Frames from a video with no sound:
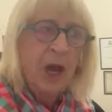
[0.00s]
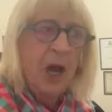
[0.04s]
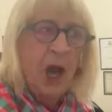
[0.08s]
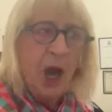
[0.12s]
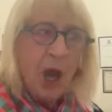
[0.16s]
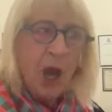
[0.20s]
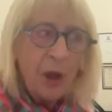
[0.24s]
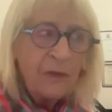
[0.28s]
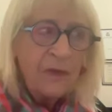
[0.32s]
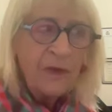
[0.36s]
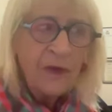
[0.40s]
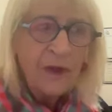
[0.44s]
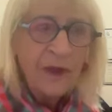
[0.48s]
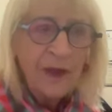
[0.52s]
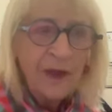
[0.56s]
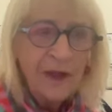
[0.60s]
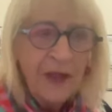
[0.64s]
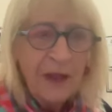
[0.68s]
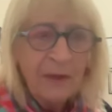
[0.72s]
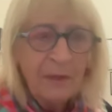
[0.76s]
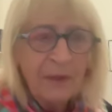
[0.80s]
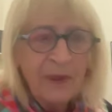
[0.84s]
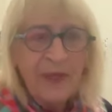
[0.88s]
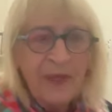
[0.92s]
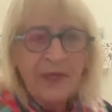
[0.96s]
hopefully
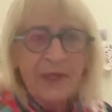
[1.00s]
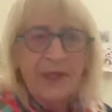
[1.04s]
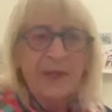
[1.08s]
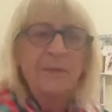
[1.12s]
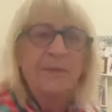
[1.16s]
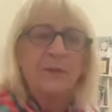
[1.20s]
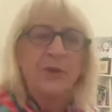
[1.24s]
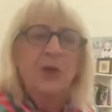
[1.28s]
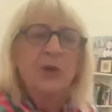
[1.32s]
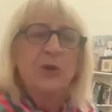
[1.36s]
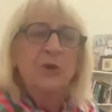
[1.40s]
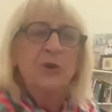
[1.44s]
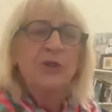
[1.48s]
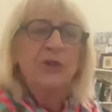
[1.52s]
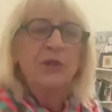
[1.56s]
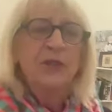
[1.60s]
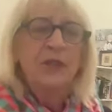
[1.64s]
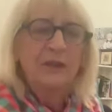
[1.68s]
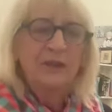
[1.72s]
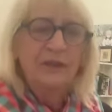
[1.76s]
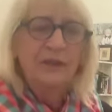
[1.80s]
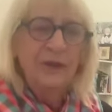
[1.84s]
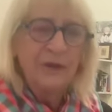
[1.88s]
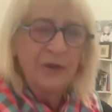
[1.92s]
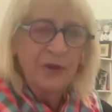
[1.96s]
there'll be some news in
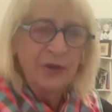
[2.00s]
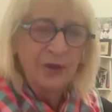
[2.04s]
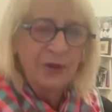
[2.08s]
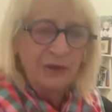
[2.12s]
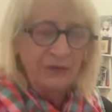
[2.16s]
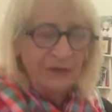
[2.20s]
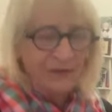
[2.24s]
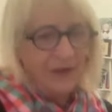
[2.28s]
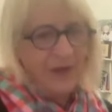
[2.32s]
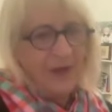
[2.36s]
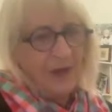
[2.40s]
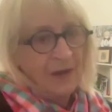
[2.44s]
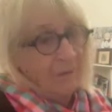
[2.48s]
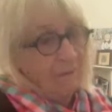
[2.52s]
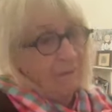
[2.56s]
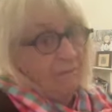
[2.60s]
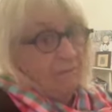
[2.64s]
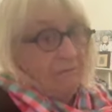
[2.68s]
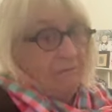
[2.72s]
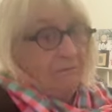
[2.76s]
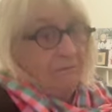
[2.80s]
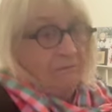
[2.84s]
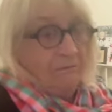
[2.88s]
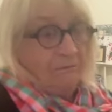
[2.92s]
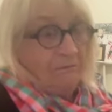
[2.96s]
the future of
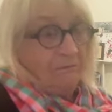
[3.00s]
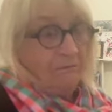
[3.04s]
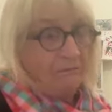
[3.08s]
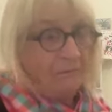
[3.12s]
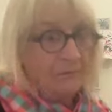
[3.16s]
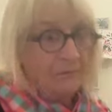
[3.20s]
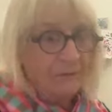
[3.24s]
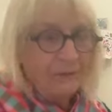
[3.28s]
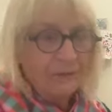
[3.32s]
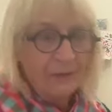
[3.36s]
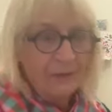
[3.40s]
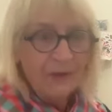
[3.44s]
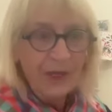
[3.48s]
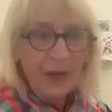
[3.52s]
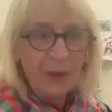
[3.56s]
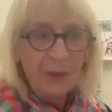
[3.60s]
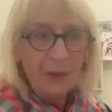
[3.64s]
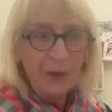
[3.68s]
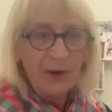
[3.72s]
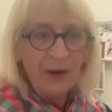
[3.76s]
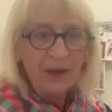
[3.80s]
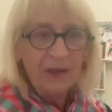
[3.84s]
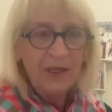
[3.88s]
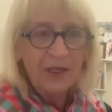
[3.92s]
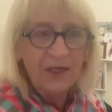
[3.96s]

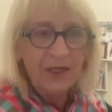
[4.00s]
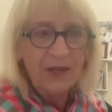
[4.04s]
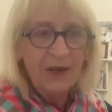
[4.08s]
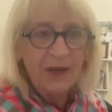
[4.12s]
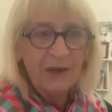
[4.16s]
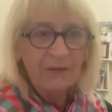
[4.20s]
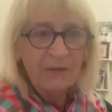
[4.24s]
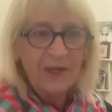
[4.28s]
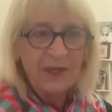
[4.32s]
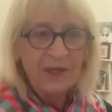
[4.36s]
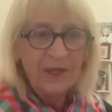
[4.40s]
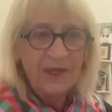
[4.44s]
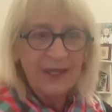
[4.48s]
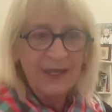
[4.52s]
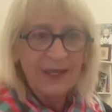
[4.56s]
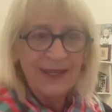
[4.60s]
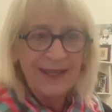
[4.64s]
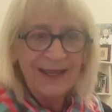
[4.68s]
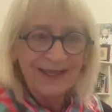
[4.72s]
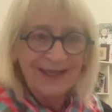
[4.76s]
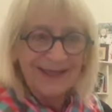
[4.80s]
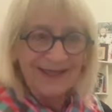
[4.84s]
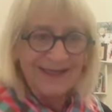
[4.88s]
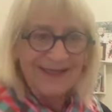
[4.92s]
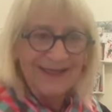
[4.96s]
somewhere else it's going to be
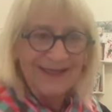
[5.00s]
seen.